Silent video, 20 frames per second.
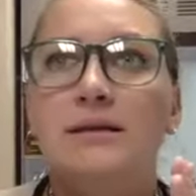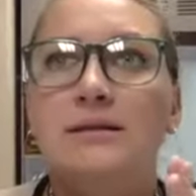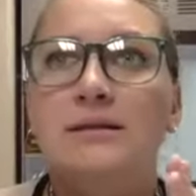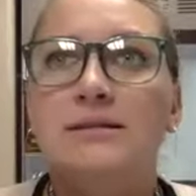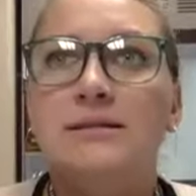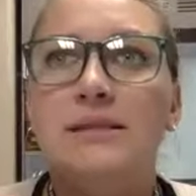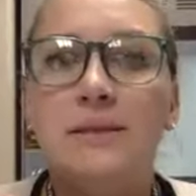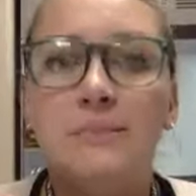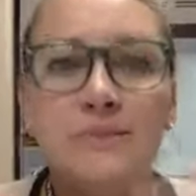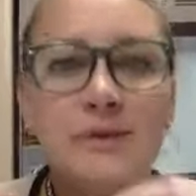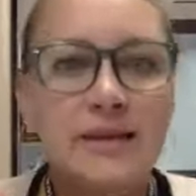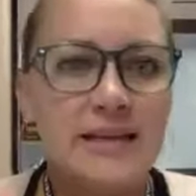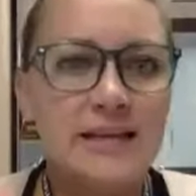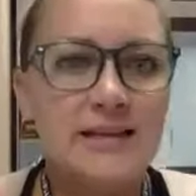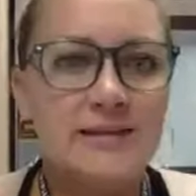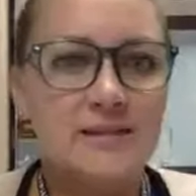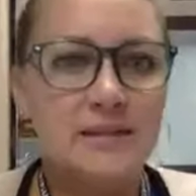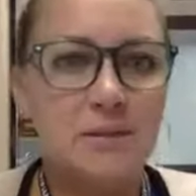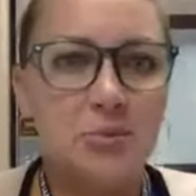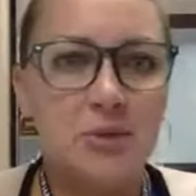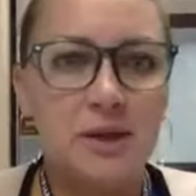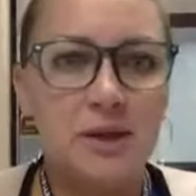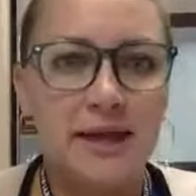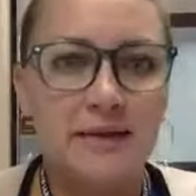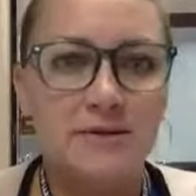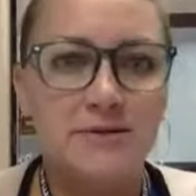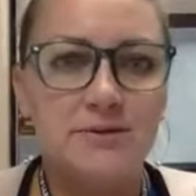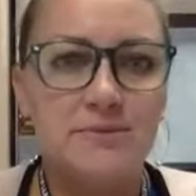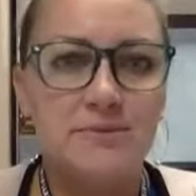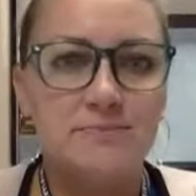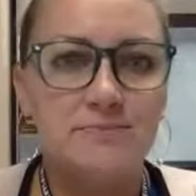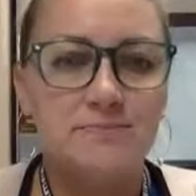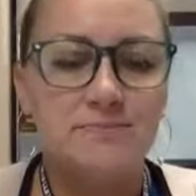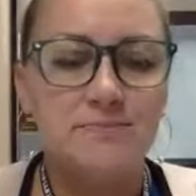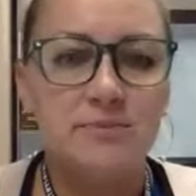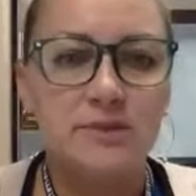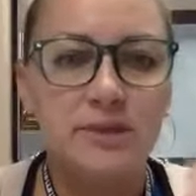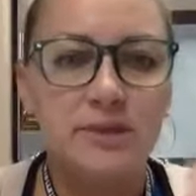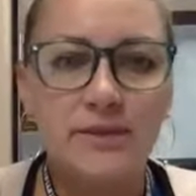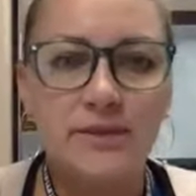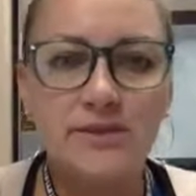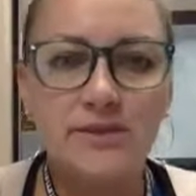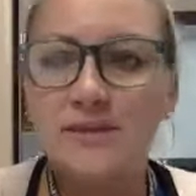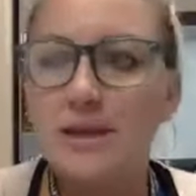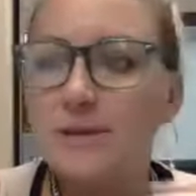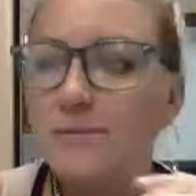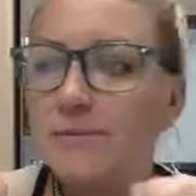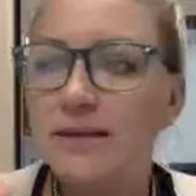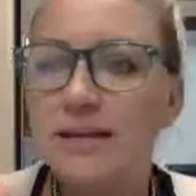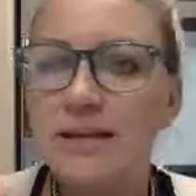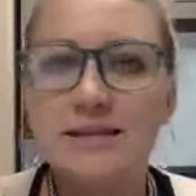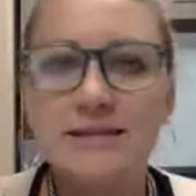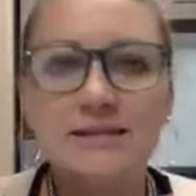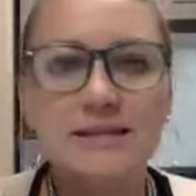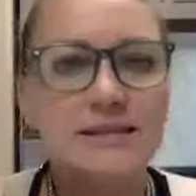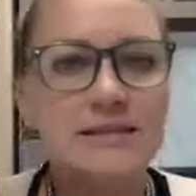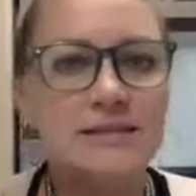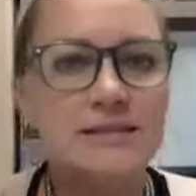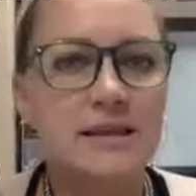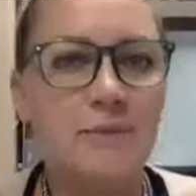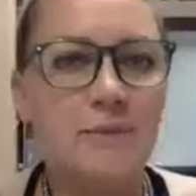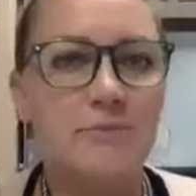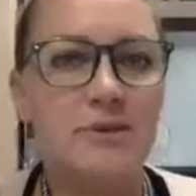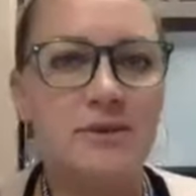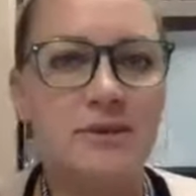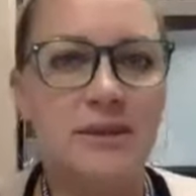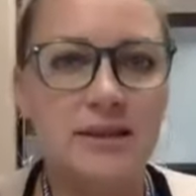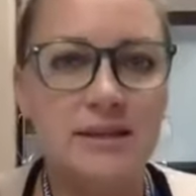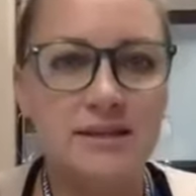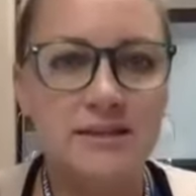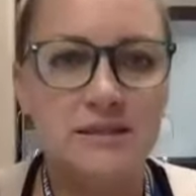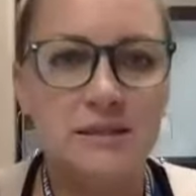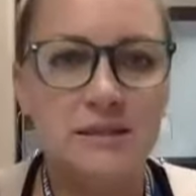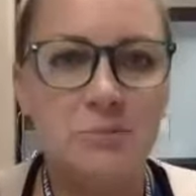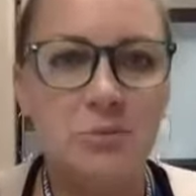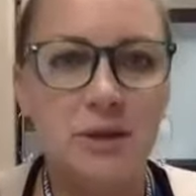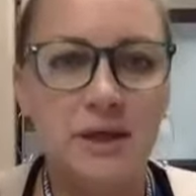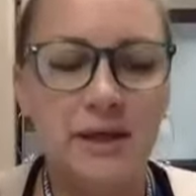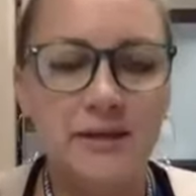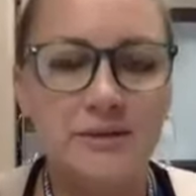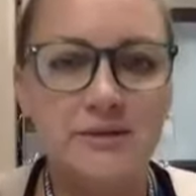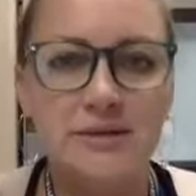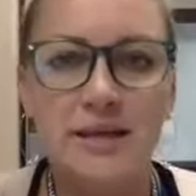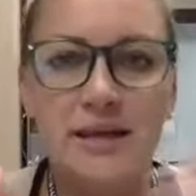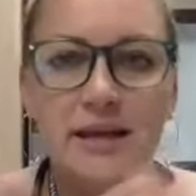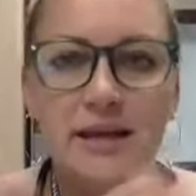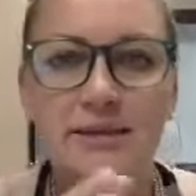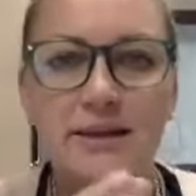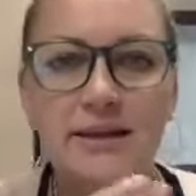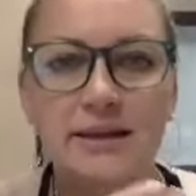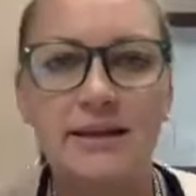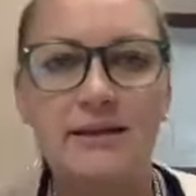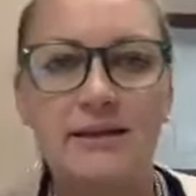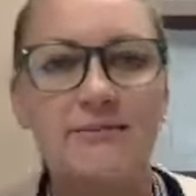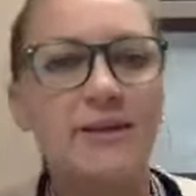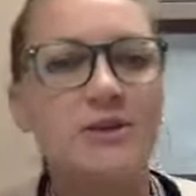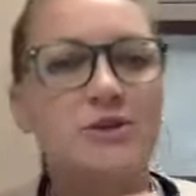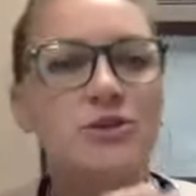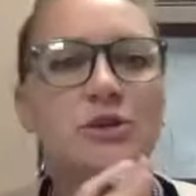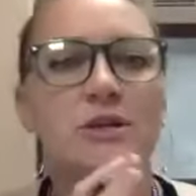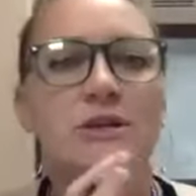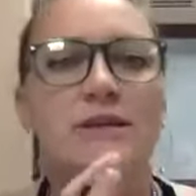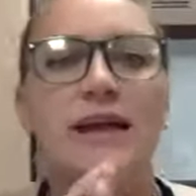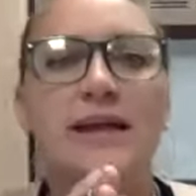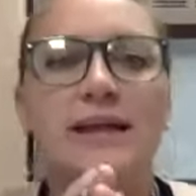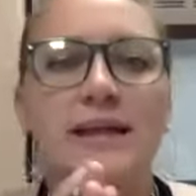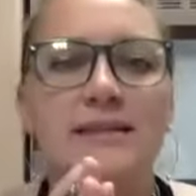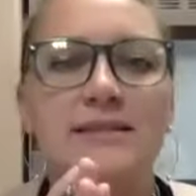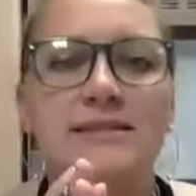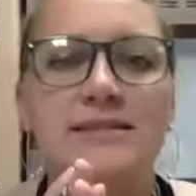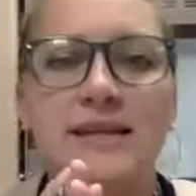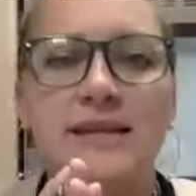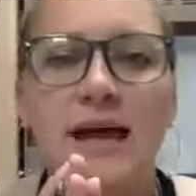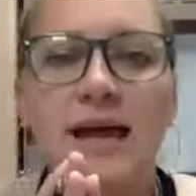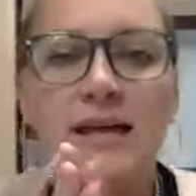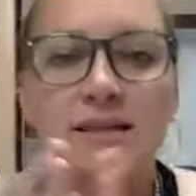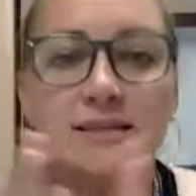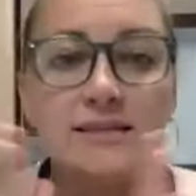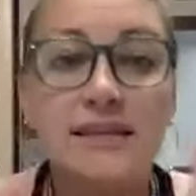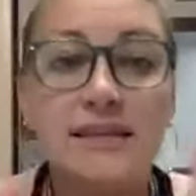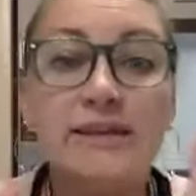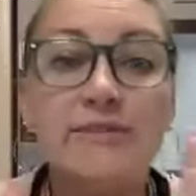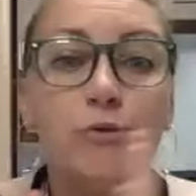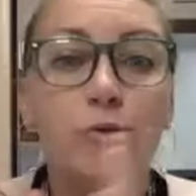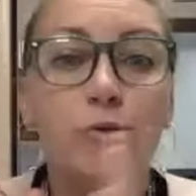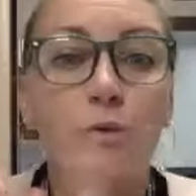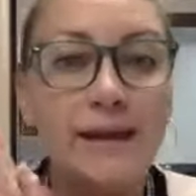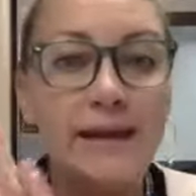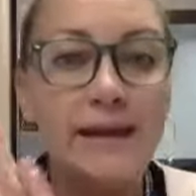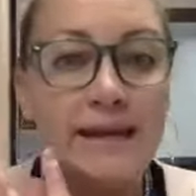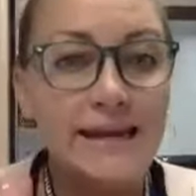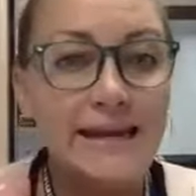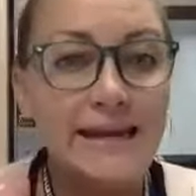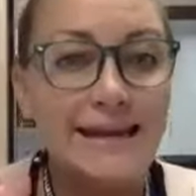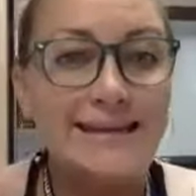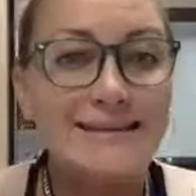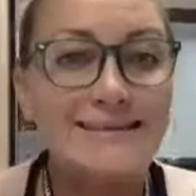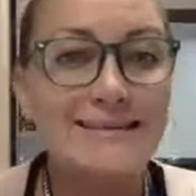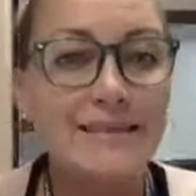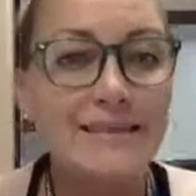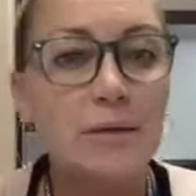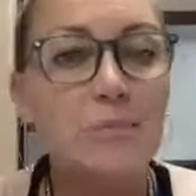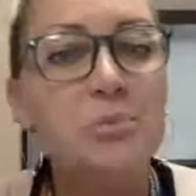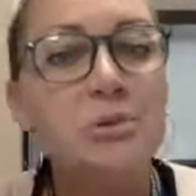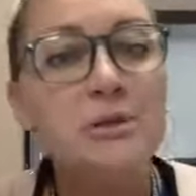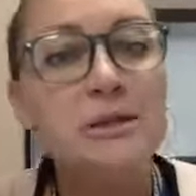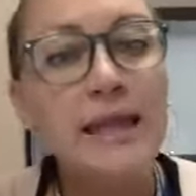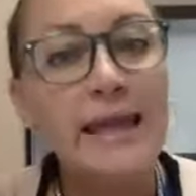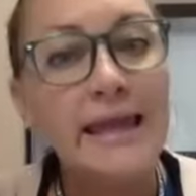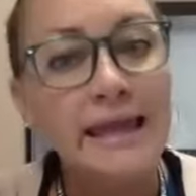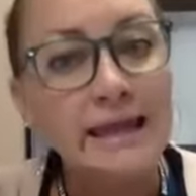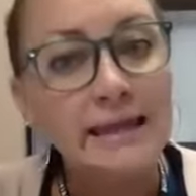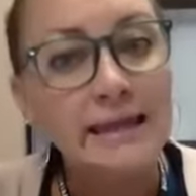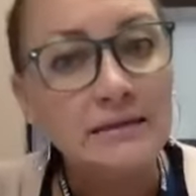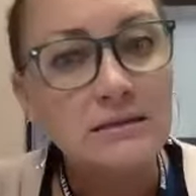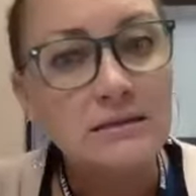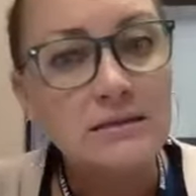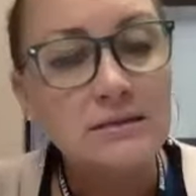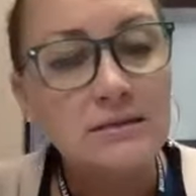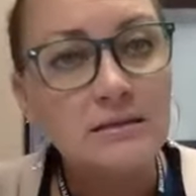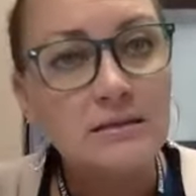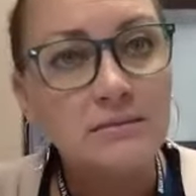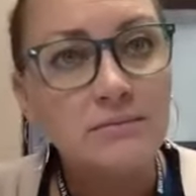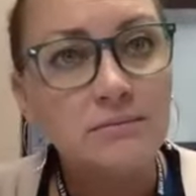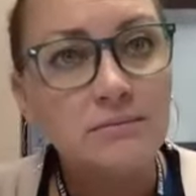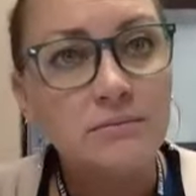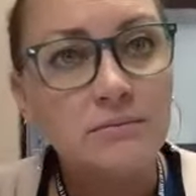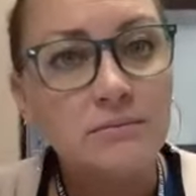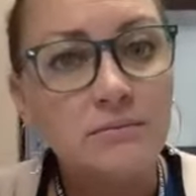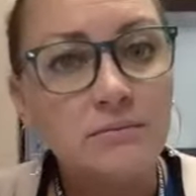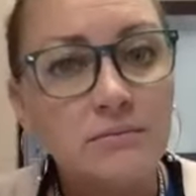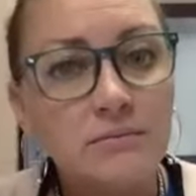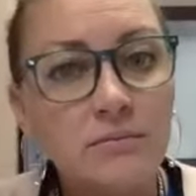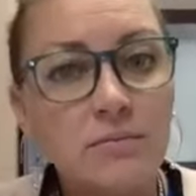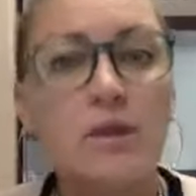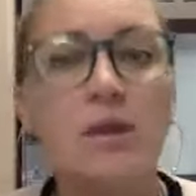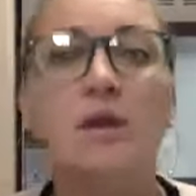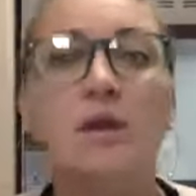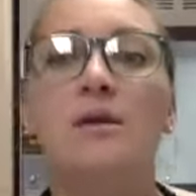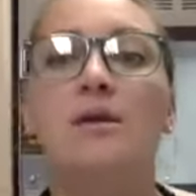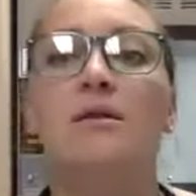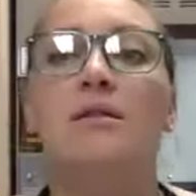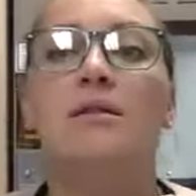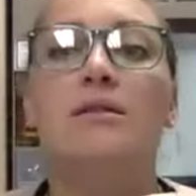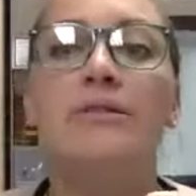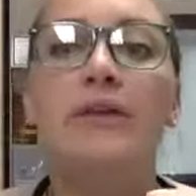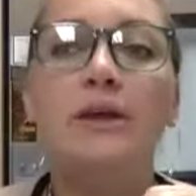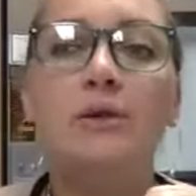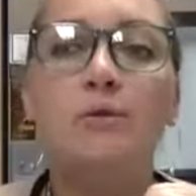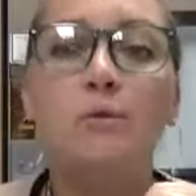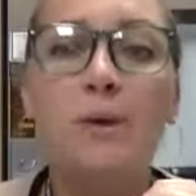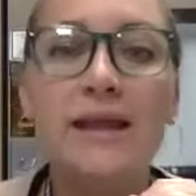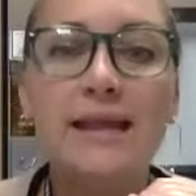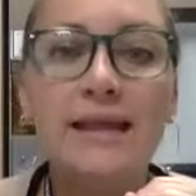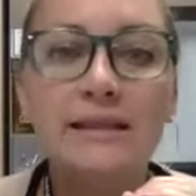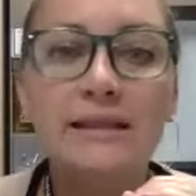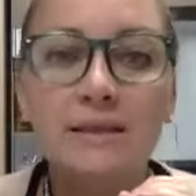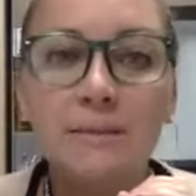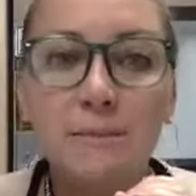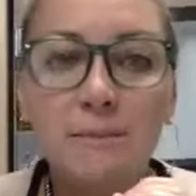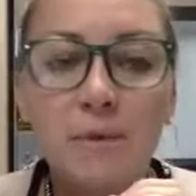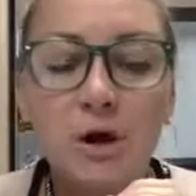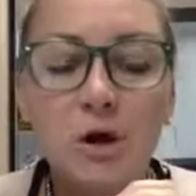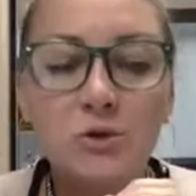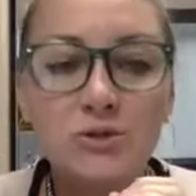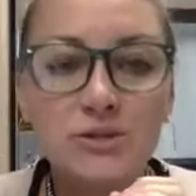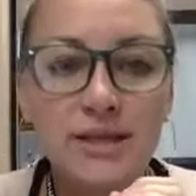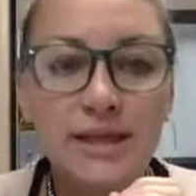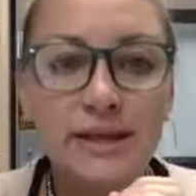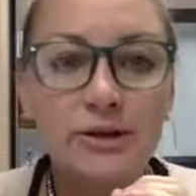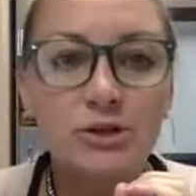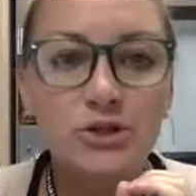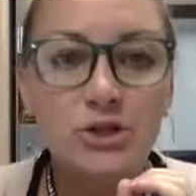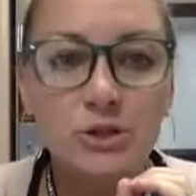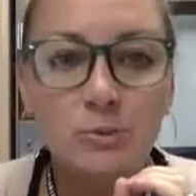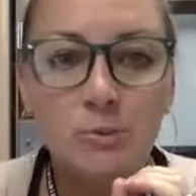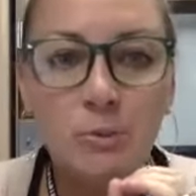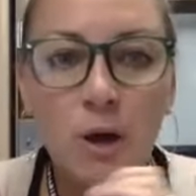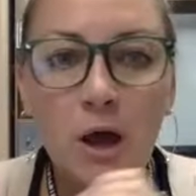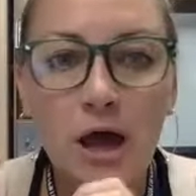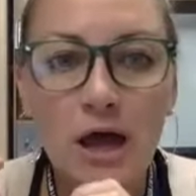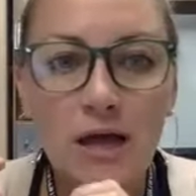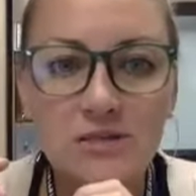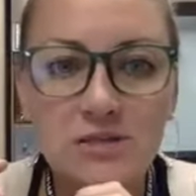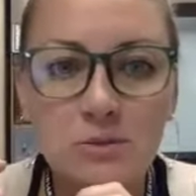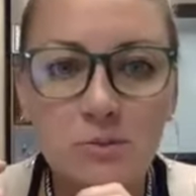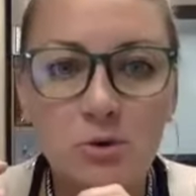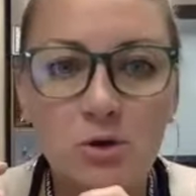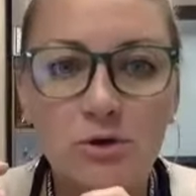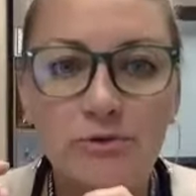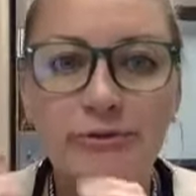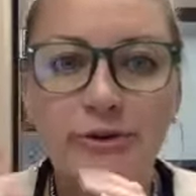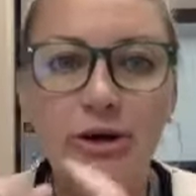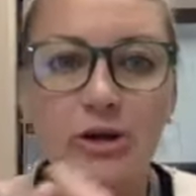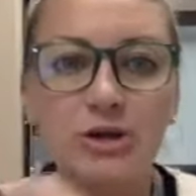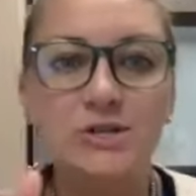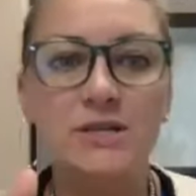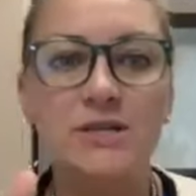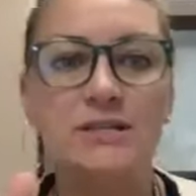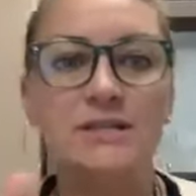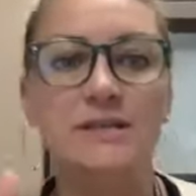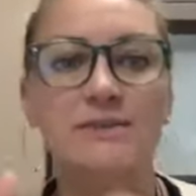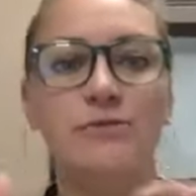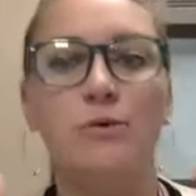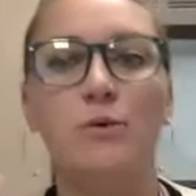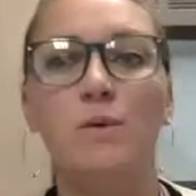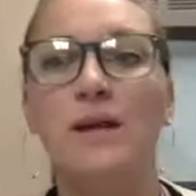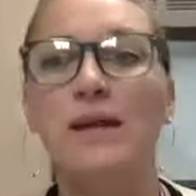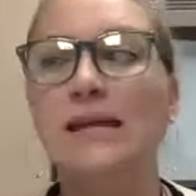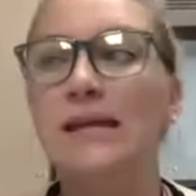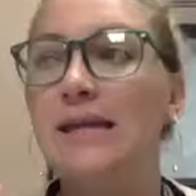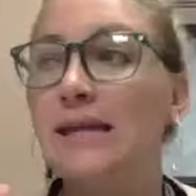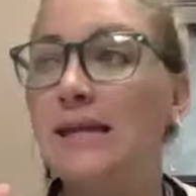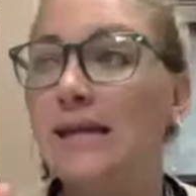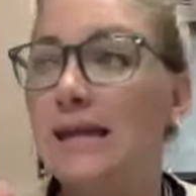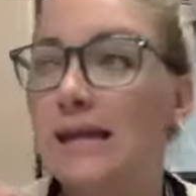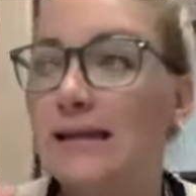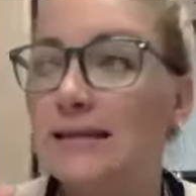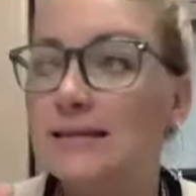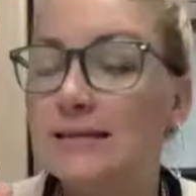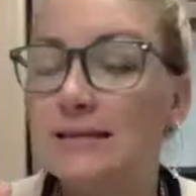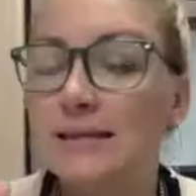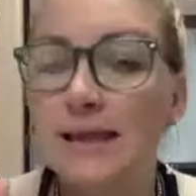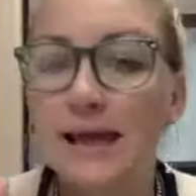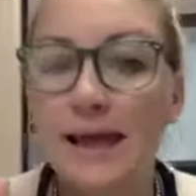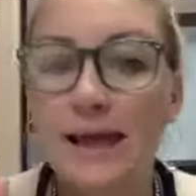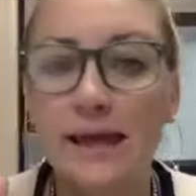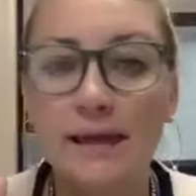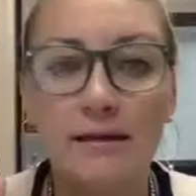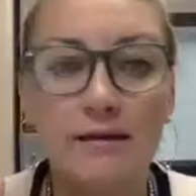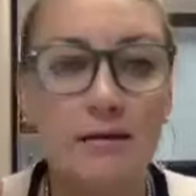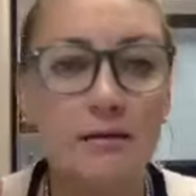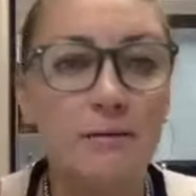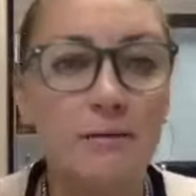something eats the plant. And then something eats the something that eats the plant. And then eventually that gets to us. If we eat the plant, then we get the most energy possible, versus if we eat like